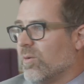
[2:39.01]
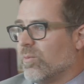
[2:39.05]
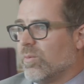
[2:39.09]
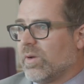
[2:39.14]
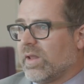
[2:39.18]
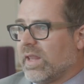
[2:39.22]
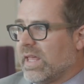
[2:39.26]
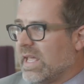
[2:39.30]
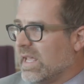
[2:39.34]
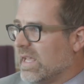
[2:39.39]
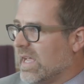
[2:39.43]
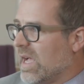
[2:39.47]

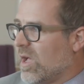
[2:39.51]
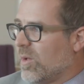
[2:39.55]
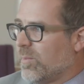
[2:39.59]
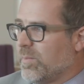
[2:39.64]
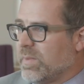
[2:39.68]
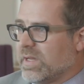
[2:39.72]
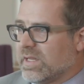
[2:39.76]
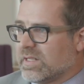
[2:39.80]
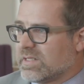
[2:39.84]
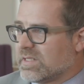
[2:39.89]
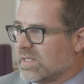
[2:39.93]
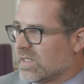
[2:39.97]
really
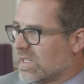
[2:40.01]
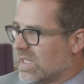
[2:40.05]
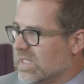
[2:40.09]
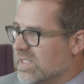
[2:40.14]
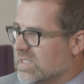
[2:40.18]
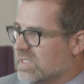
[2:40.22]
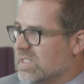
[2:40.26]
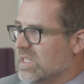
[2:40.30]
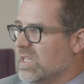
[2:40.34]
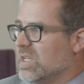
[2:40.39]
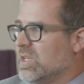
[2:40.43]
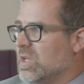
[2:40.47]
helping to
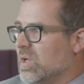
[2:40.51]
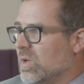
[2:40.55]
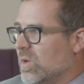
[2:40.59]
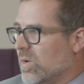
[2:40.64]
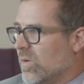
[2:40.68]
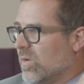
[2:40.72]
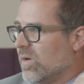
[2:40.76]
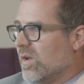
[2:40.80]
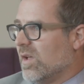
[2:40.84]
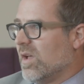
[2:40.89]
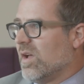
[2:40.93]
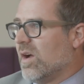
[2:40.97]

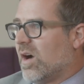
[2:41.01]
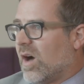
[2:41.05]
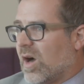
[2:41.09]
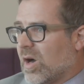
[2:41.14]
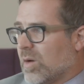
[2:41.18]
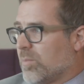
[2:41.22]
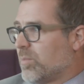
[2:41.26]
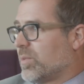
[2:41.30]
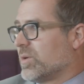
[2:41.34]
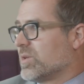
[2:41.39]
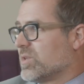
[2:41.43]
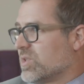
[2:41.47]
continue
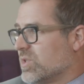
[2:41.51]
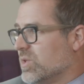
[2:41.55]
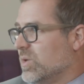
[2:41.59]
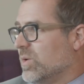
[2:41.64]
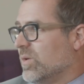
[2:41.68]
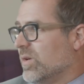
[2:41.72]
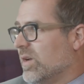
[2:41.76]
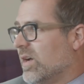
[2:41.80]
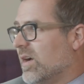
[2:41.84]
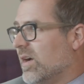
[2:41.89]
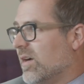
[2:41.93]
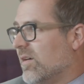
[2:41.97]
our
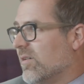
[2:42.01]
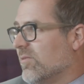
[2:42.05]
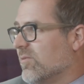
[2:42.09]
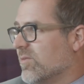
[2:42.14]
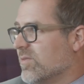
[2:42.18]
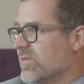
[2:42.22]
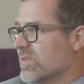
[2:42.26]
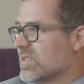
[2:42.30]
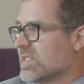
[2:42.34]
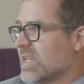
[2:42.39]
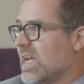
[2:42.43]
pursuit of mm.